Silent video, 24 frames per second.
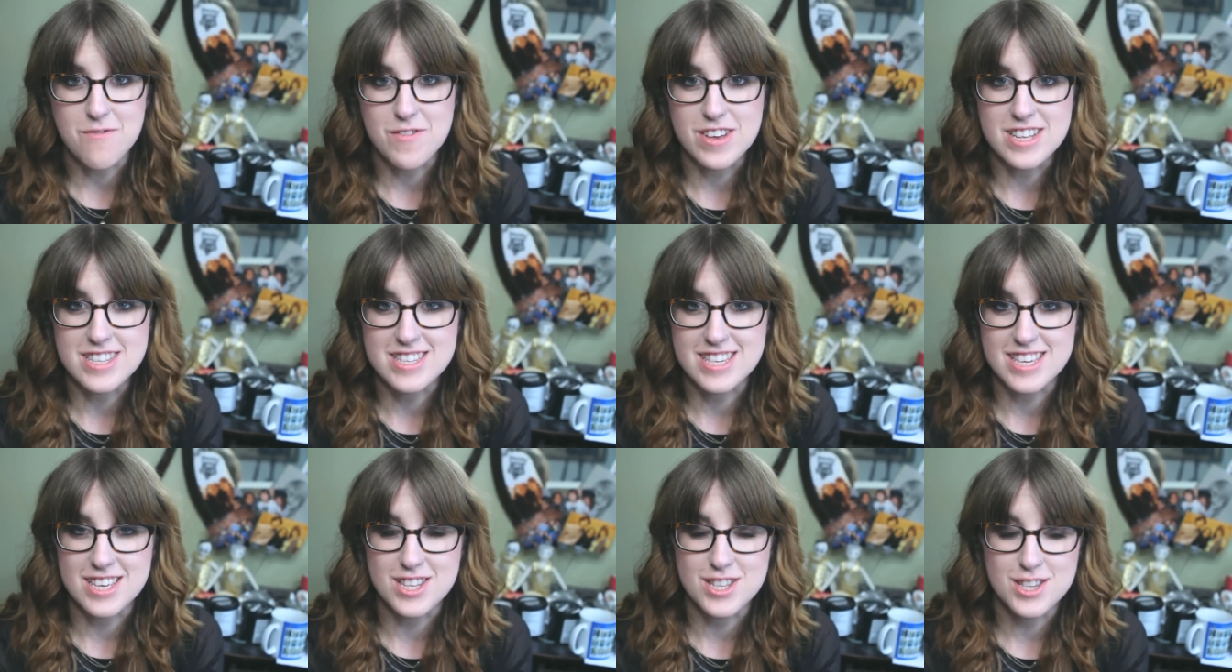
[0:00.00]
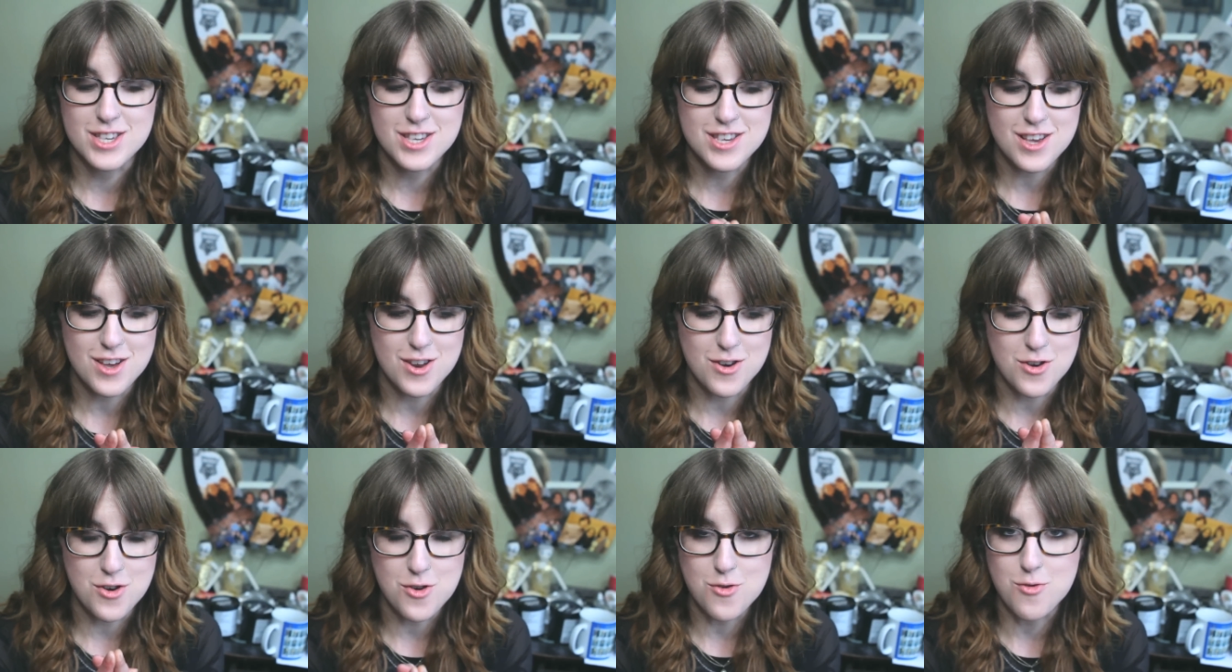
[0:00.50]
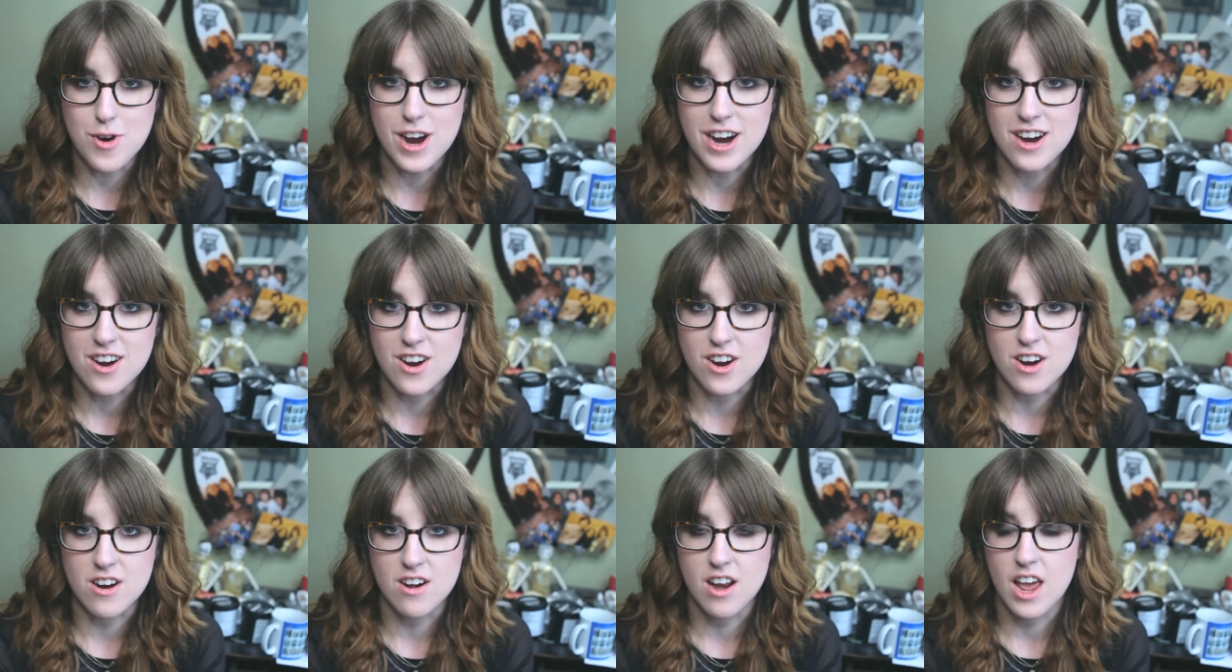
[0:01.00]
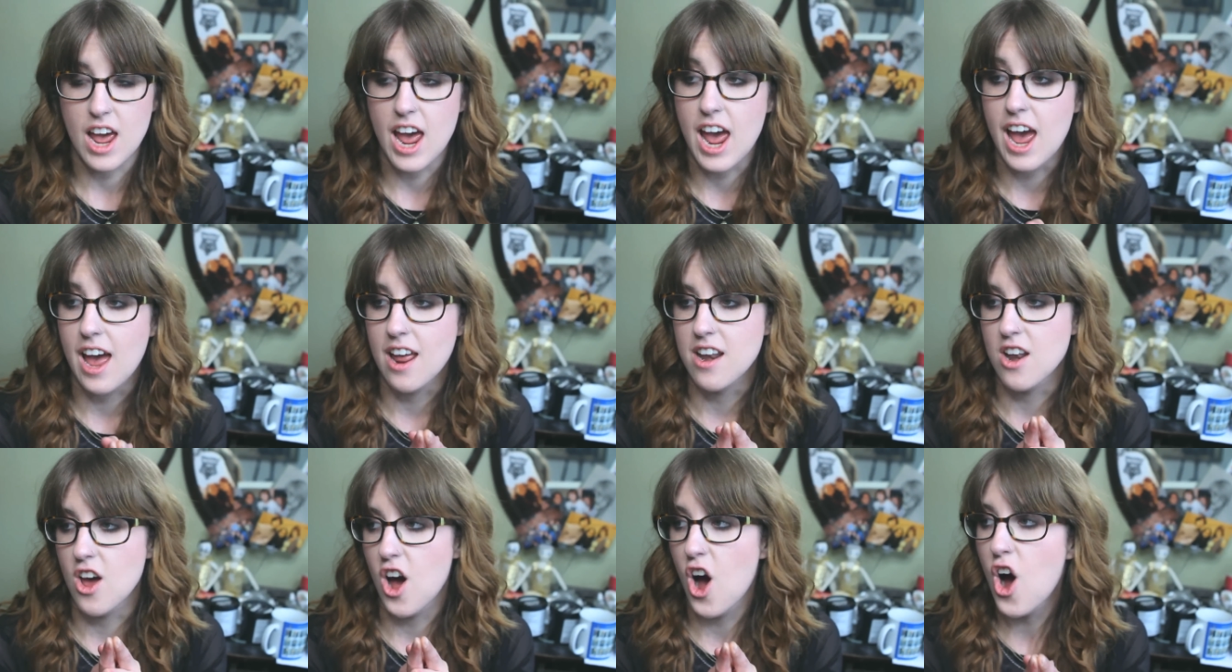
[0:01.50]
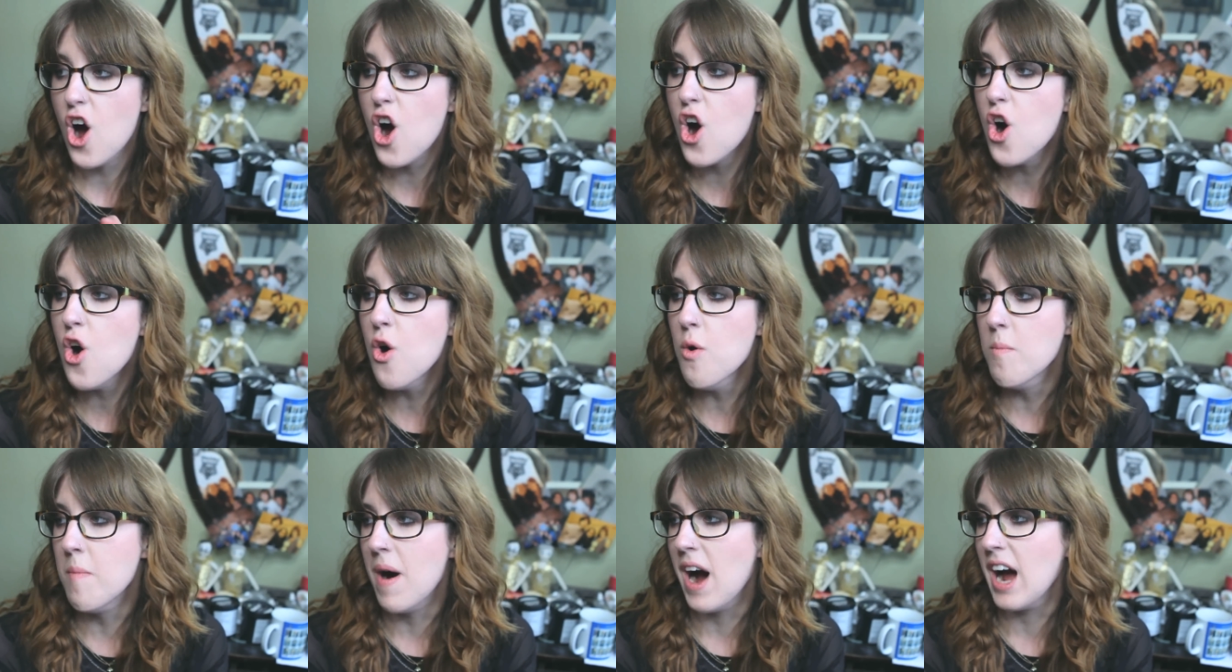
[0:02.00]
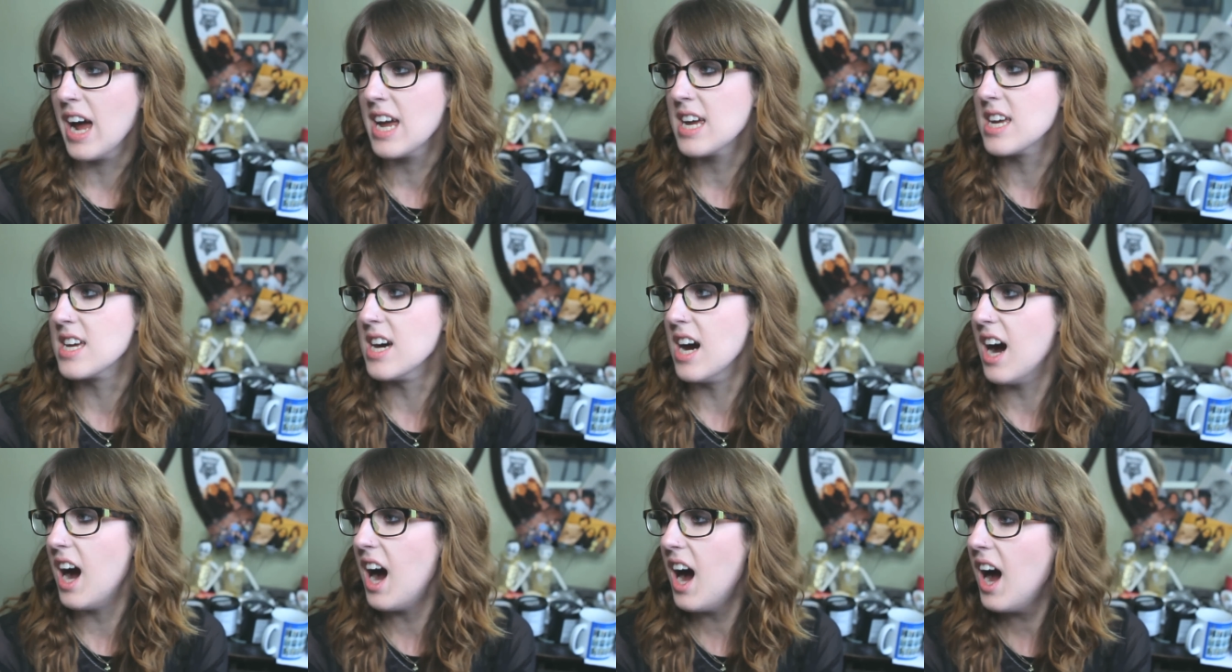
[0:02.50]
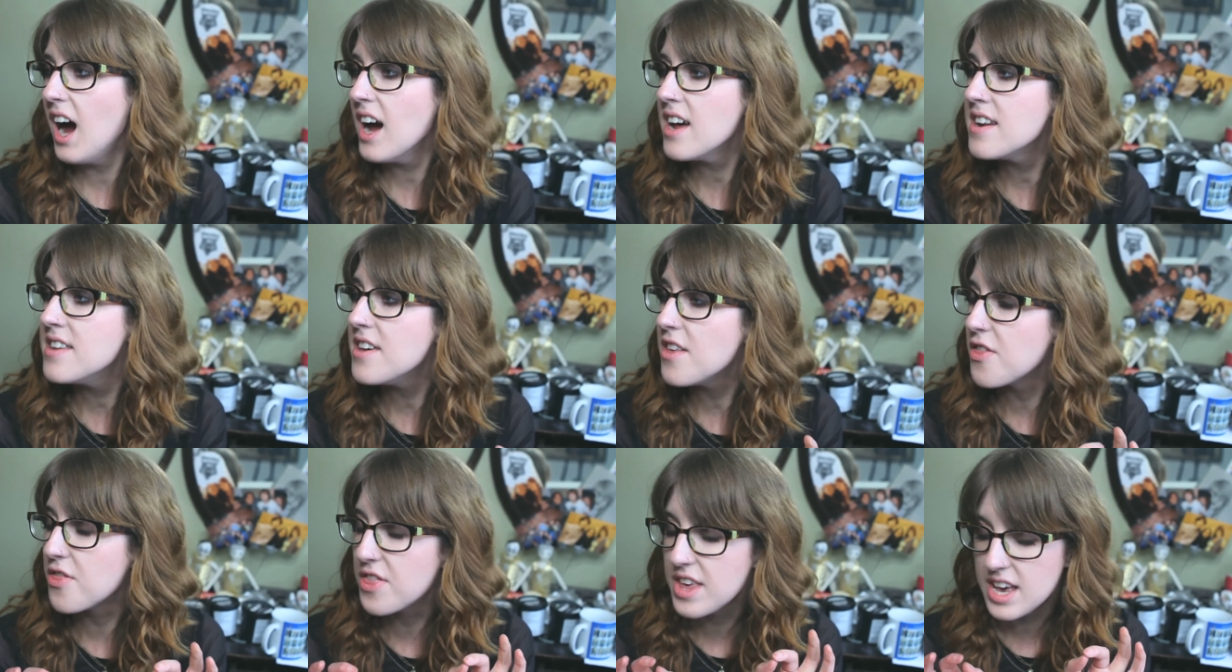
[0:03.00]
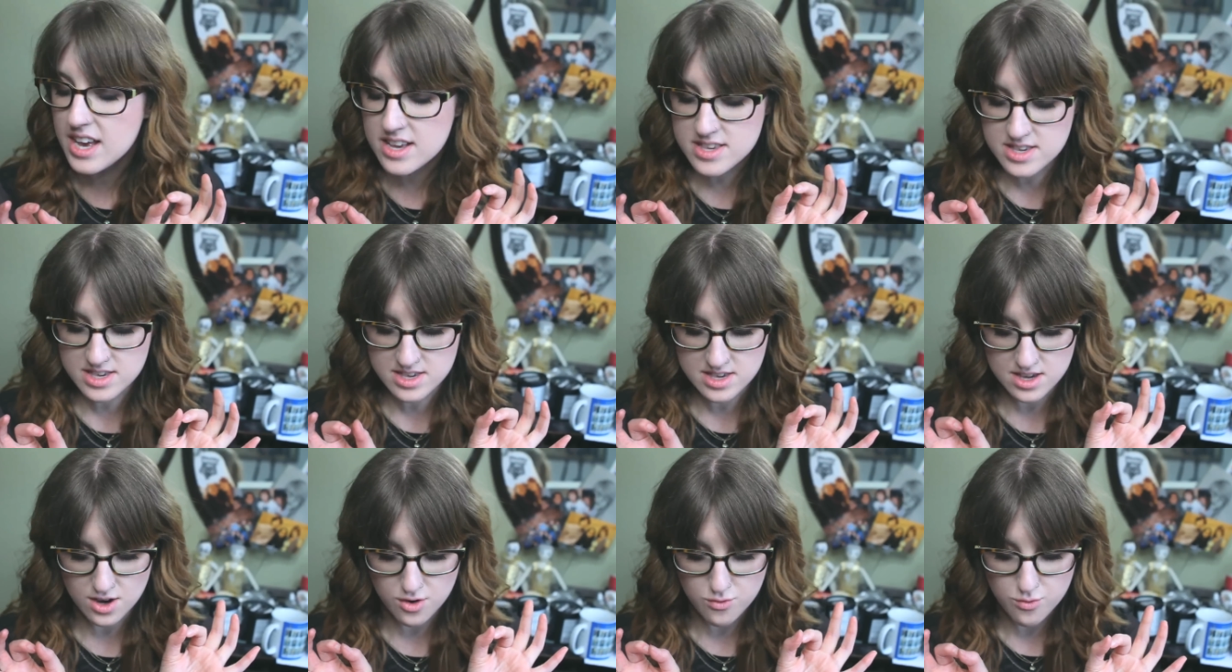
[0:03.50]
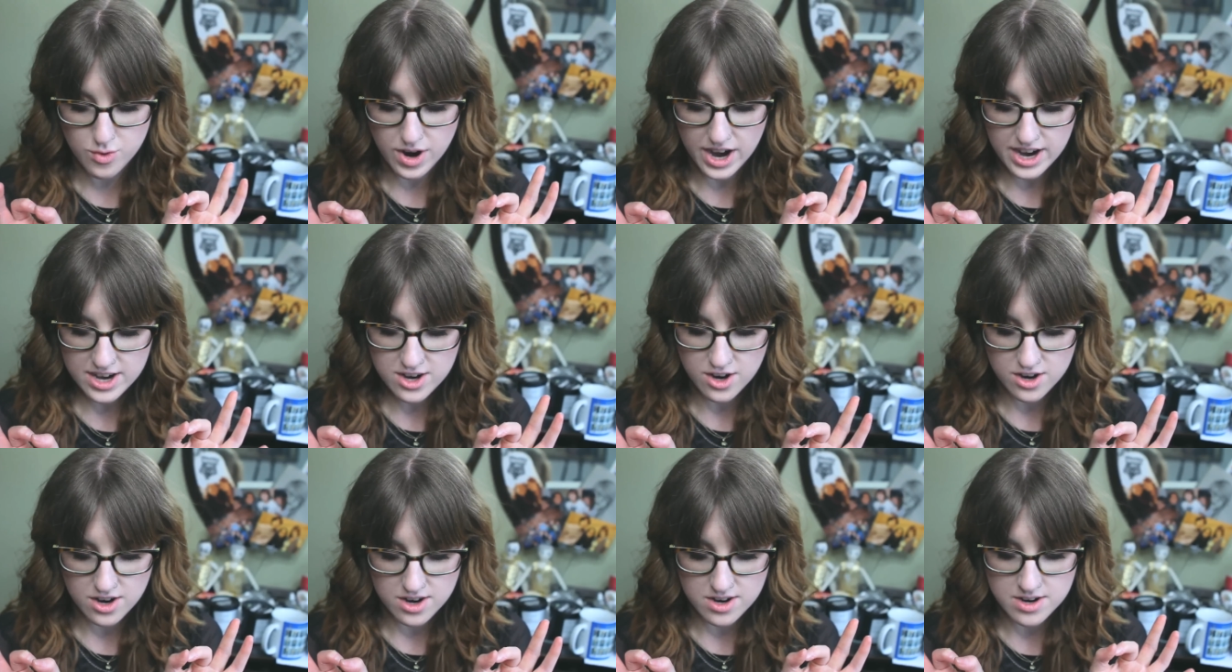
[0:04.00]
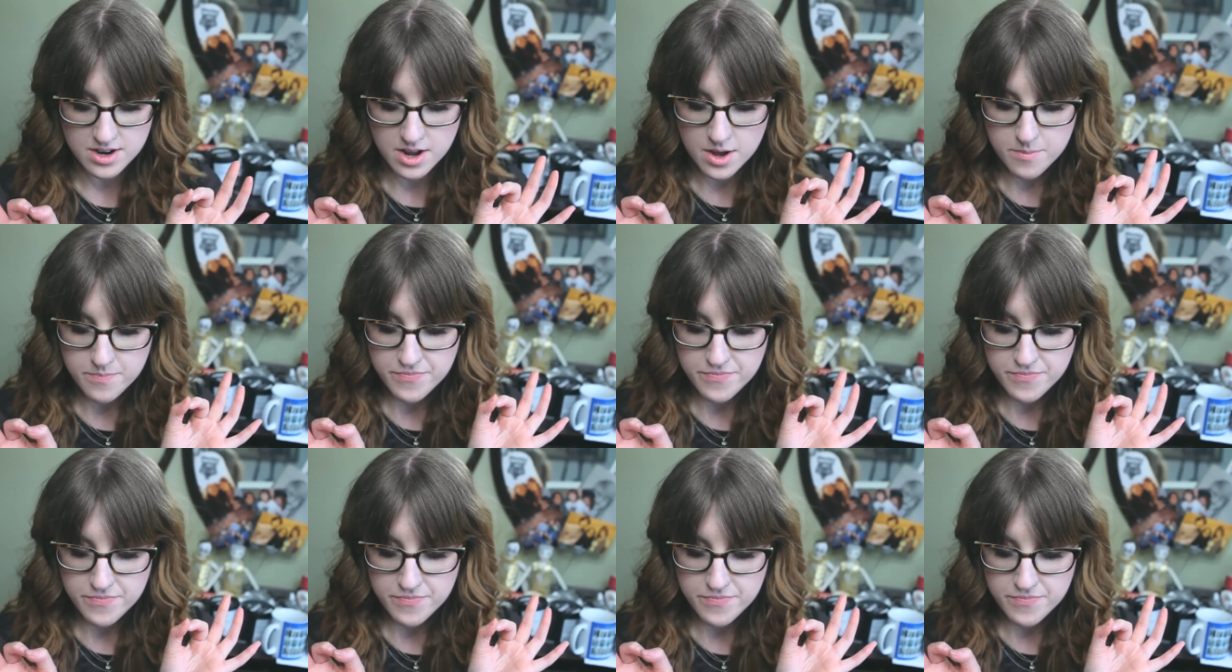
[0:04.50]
Vincent's new record, and oh my god, this record,